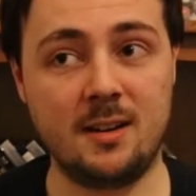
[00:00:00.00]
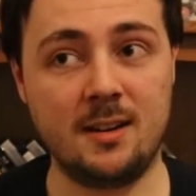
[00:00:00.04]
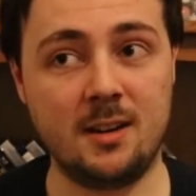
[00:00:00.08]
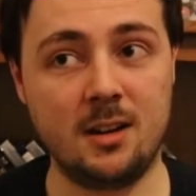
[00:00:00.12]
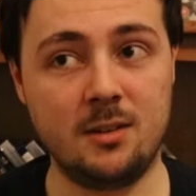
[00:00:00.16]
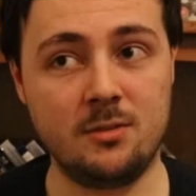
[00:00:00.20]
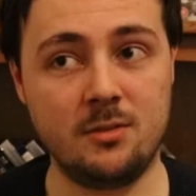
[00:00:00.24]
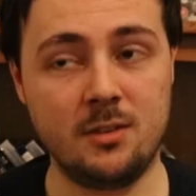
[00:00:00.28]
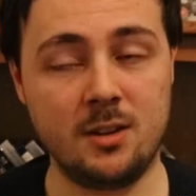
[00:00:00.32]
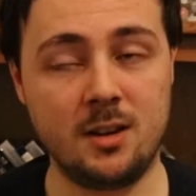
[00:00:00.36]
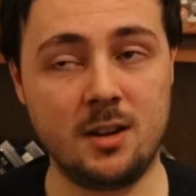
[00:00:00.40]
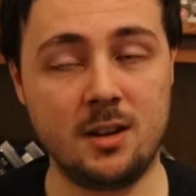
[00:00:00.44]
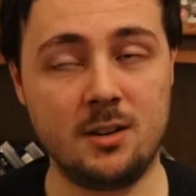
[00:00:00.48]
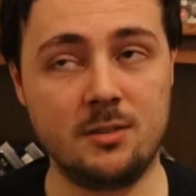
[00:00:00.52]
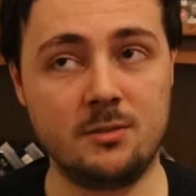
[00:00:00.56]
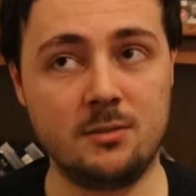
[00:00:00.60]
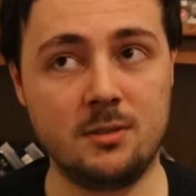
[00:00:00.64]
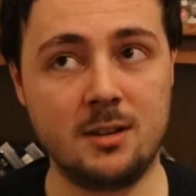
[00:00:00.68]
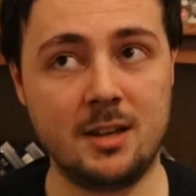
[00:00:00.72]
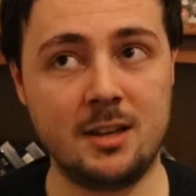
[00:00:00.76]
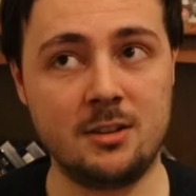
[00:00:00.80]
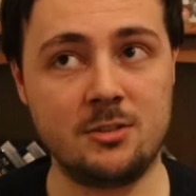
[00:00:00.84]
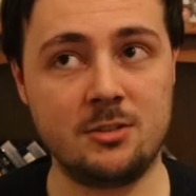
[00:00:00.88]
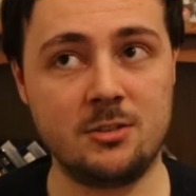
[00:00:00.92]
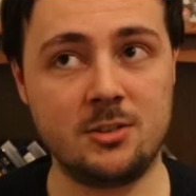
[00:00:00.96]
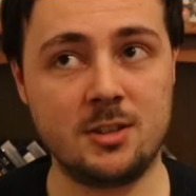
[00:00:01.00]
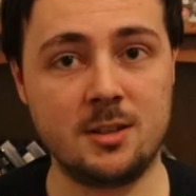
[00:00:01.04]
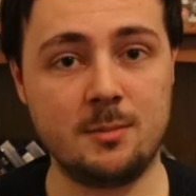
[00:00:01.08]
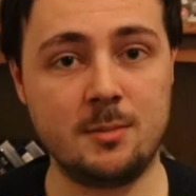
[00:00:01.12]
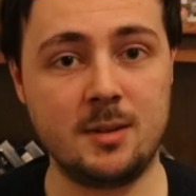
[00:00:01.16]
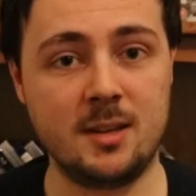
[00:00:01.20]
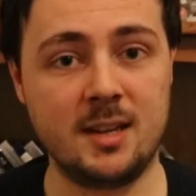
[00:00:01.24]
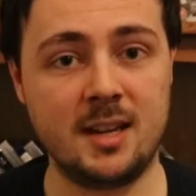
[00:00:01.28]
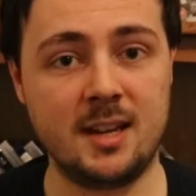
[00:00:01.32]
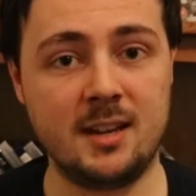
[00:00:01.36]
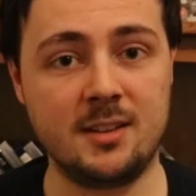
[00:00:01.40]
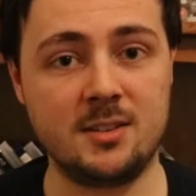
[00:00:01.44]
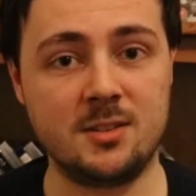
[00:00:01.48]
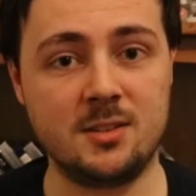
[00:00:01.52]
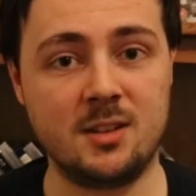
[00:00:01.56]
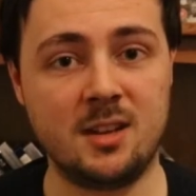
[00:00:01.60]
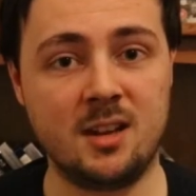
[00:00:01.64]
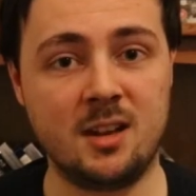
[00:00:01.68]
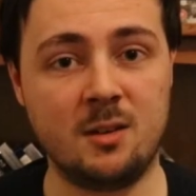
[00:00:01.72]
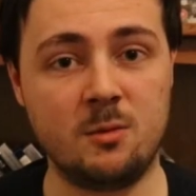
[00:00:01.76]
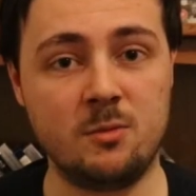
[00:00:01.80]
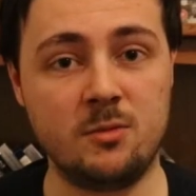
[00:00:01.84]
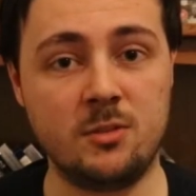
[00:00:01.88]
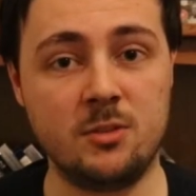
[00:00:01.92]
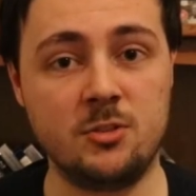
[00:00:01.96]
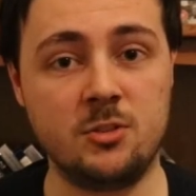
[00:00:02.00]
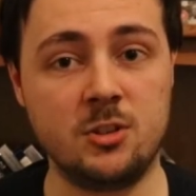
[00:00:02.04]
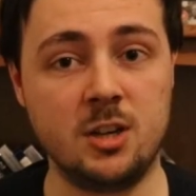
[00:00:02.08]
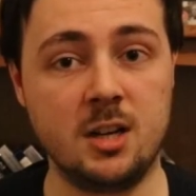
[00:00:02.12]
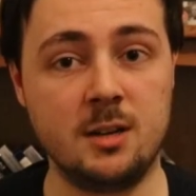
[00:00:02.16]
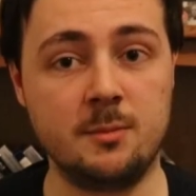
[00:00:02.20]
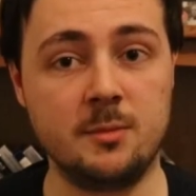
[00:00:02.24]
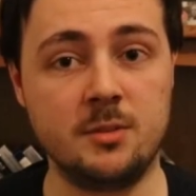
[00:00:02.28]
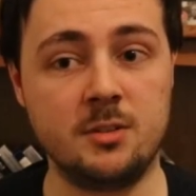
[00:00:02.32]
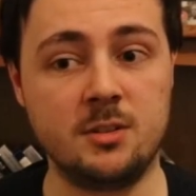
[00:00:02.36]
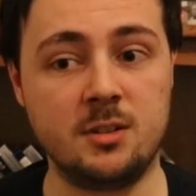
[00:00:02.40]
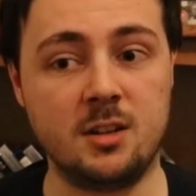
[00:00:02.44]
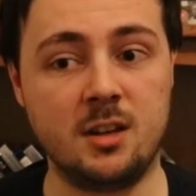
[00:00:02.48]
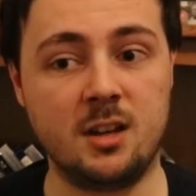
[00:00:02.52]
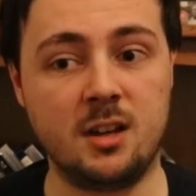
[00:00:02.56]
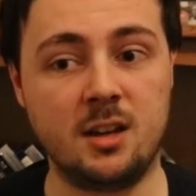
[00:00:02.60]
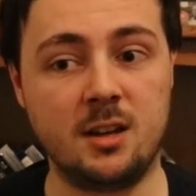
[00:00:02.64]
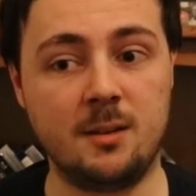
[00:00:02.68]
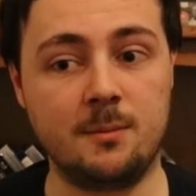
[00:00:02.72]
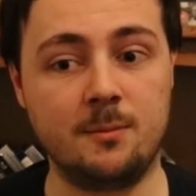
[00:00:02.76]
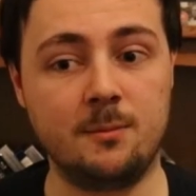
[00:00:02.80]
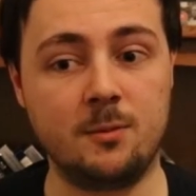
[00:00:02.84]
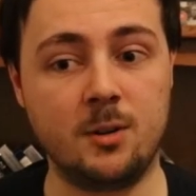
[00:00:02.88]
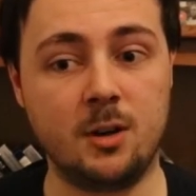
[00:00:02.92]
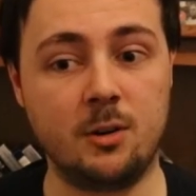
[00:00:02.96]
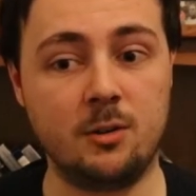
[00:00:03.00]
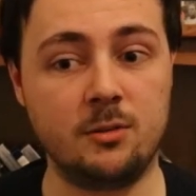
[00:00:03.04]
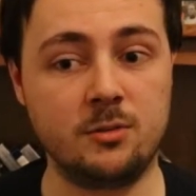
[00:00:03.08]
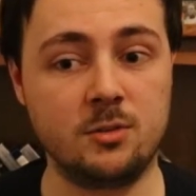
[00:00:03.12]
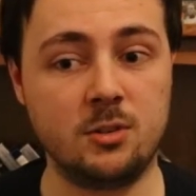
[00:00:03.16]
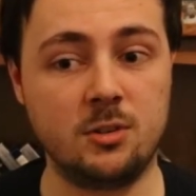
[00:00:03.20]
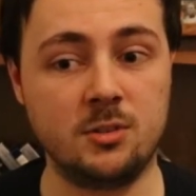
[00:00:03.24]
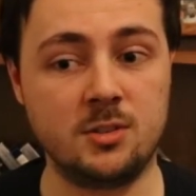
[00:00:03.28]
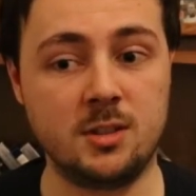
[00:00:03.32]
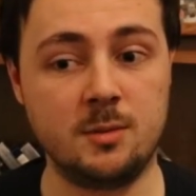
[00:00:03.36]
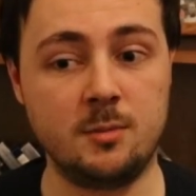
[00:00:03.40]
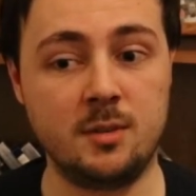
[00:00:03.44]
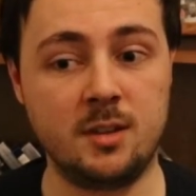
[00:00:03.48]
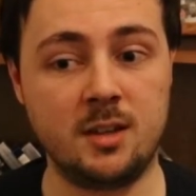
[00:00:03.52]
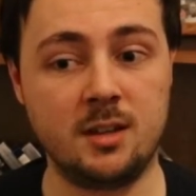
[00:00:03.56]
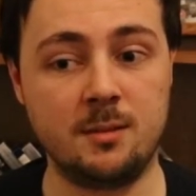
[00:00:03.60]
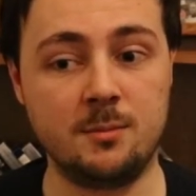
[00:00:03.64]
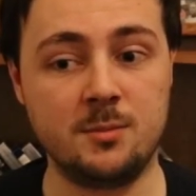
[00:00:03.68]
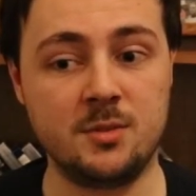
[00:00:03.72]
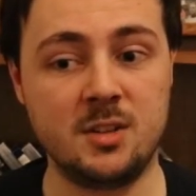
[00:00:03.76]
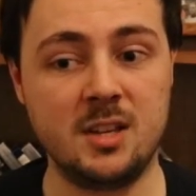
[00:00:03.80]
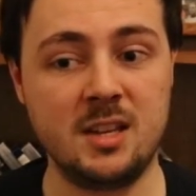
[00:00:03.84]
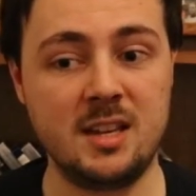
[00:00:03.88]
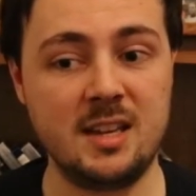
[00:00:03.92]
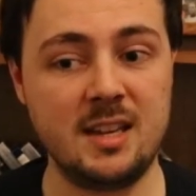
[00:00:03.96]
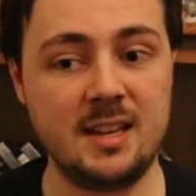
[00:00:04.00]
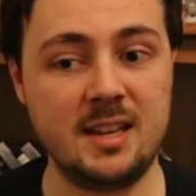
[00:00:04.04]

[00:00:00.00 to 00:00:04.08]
I love the kind of relationship he has with the German. Well, of course, he becomes,